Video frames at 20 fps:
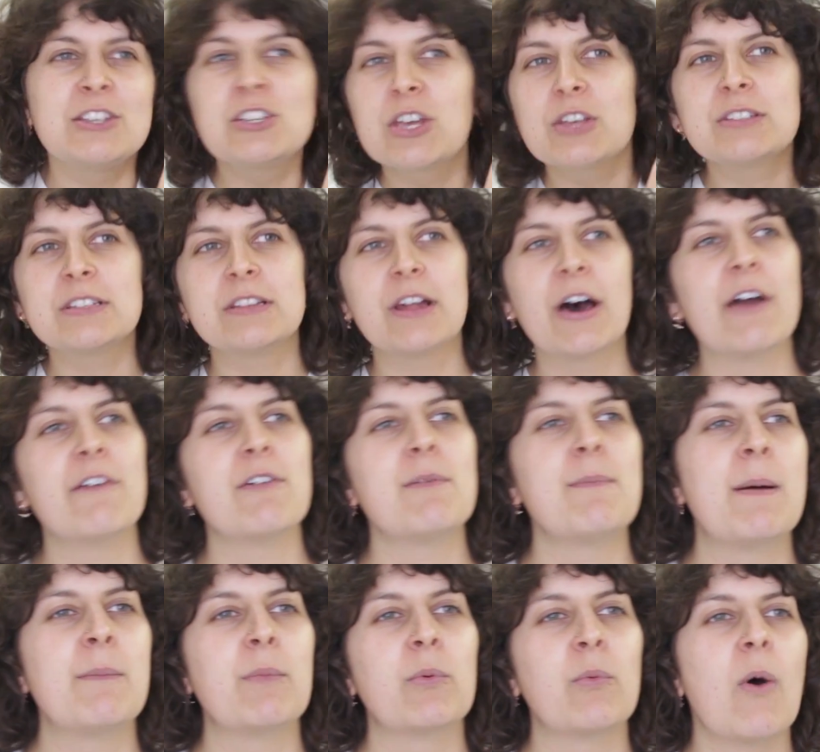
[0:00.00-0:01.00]
just so that I
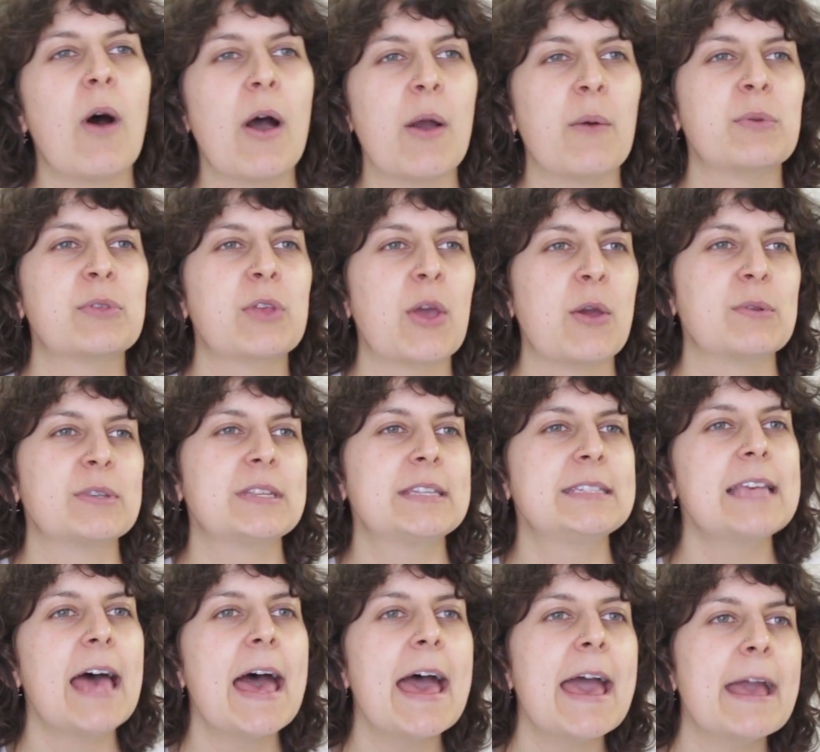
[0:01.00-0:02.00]
remember what I was going to
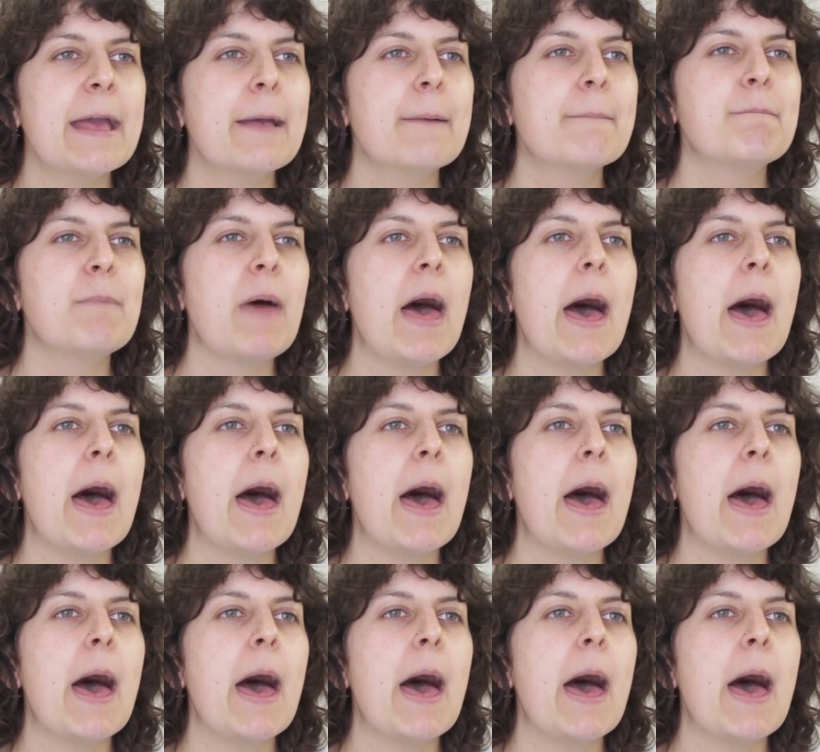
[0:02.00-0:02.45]
say.